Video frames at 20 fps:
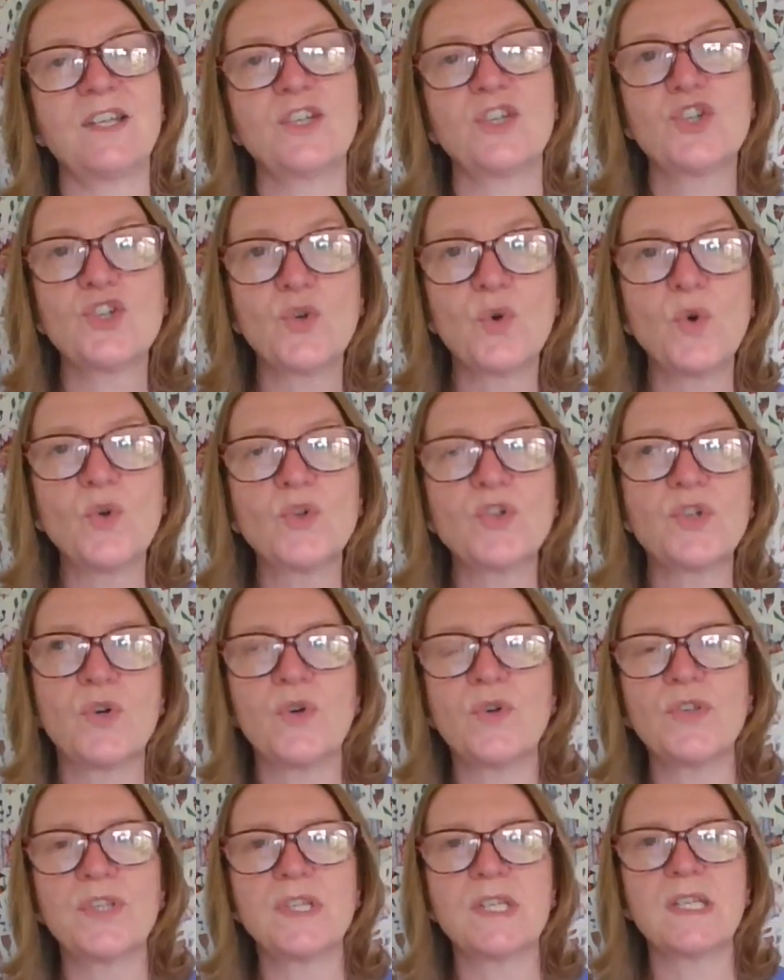short
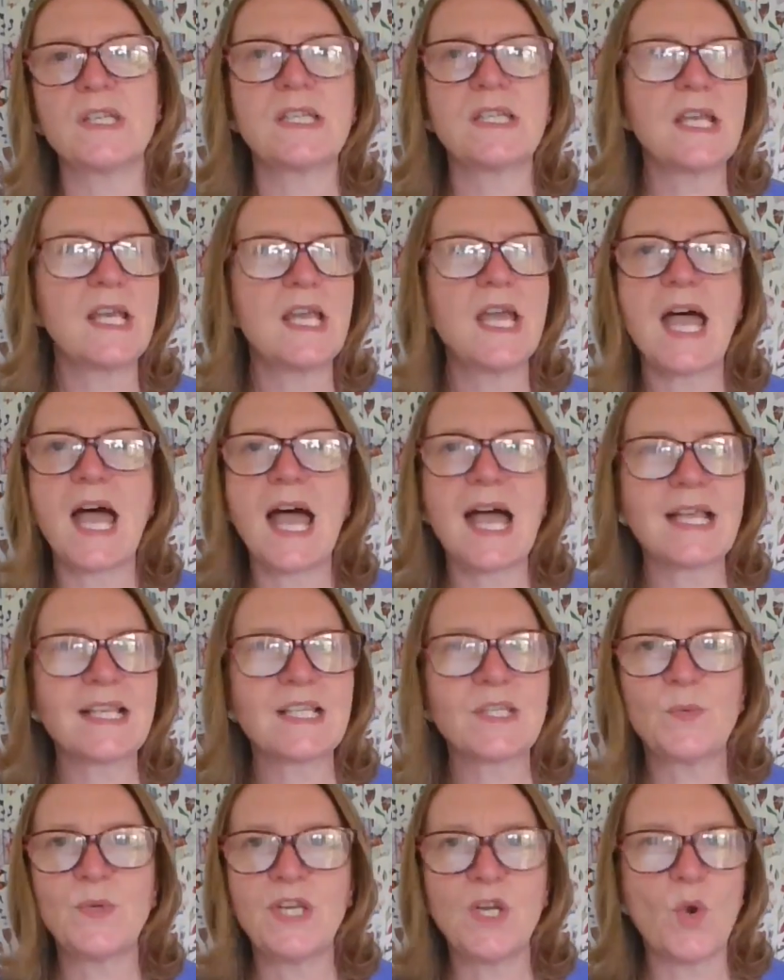courses,
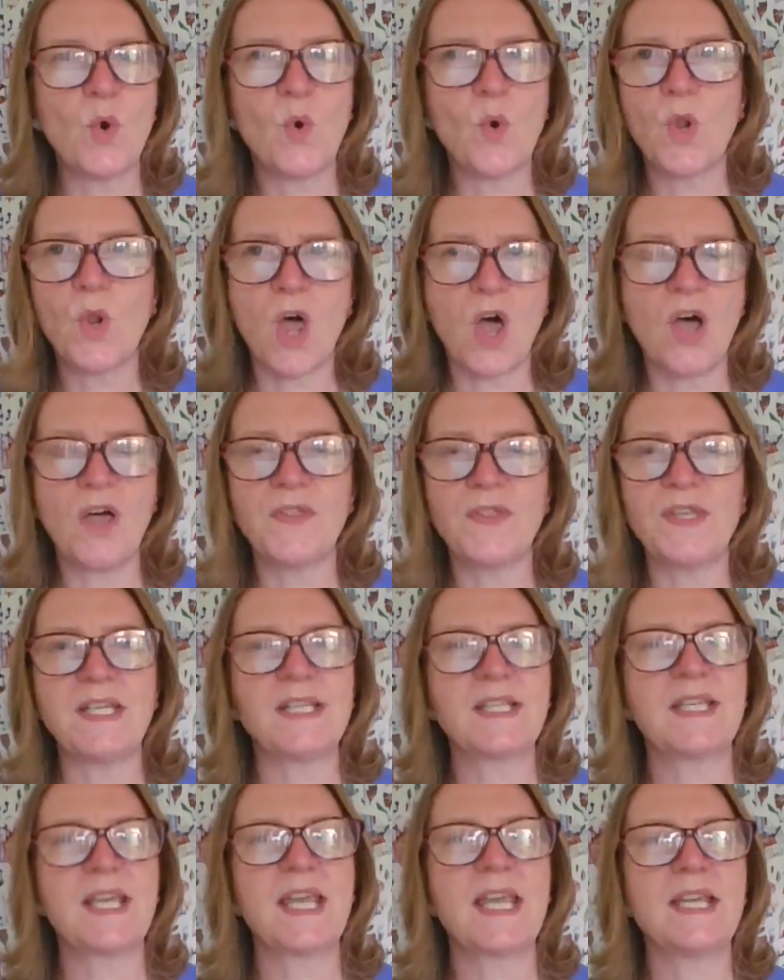as we all are
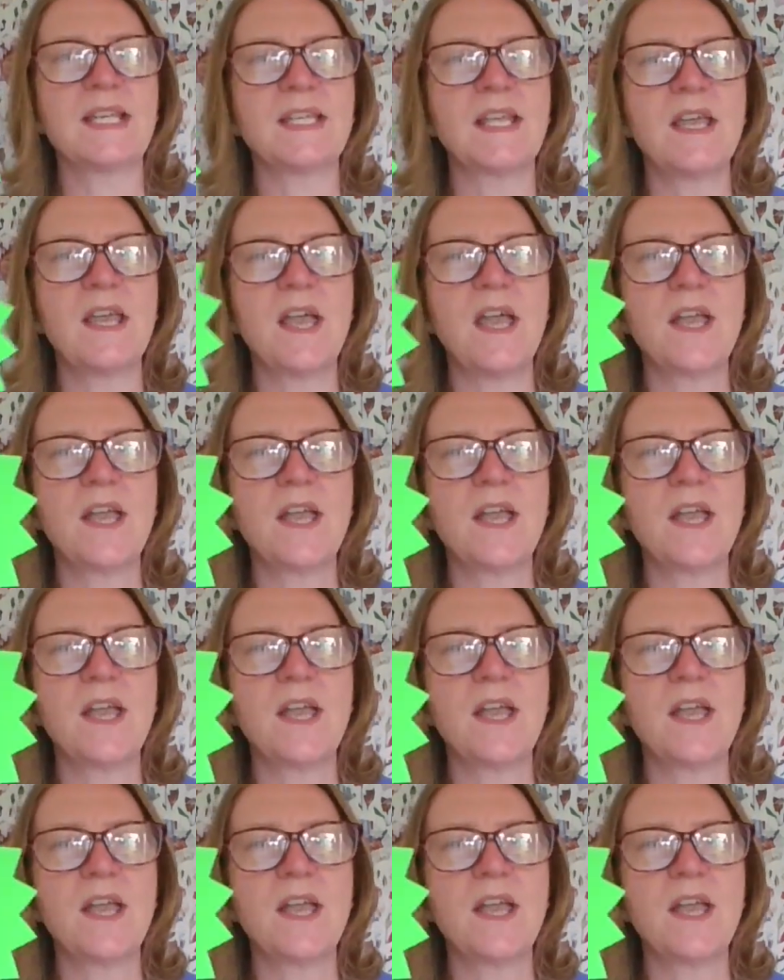these days,